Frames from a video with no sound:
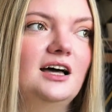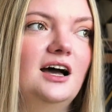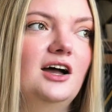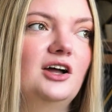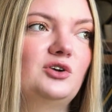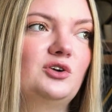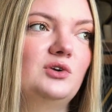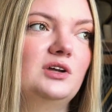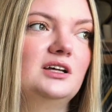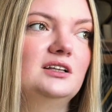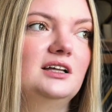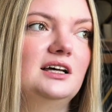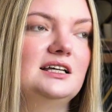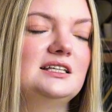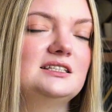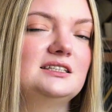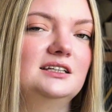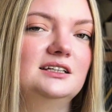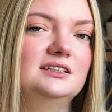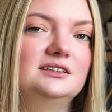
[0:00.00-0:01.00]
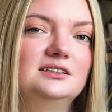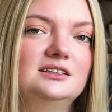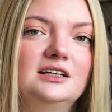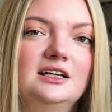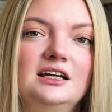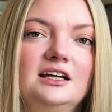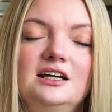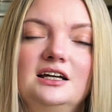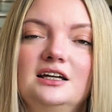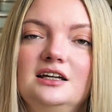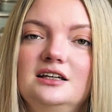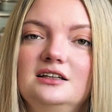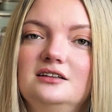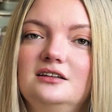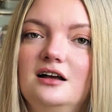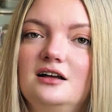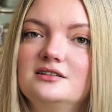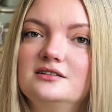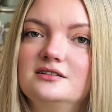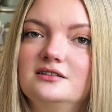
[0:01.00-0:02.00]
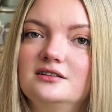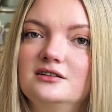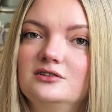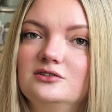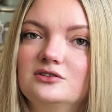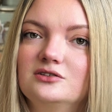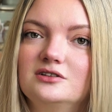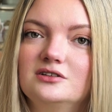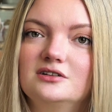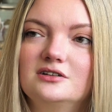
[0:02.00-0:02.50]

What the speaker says: I realized that it doesn't look